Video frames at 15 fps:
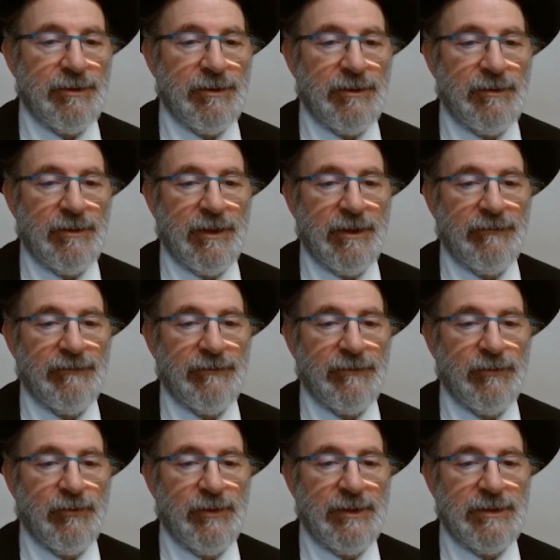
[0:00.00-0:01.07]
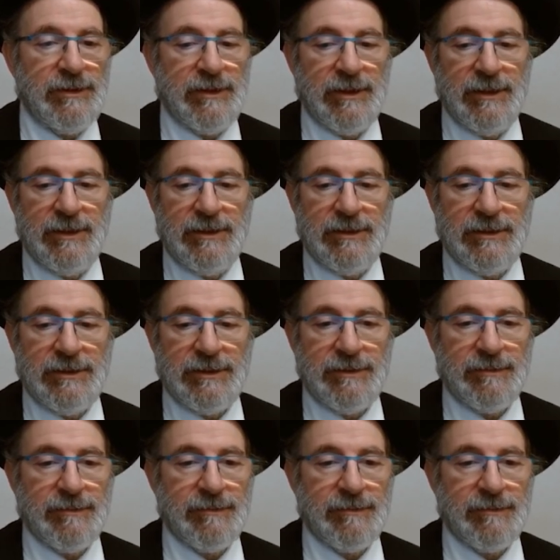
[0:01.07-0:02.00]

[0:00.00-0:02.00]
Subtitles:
you'll have queen takes,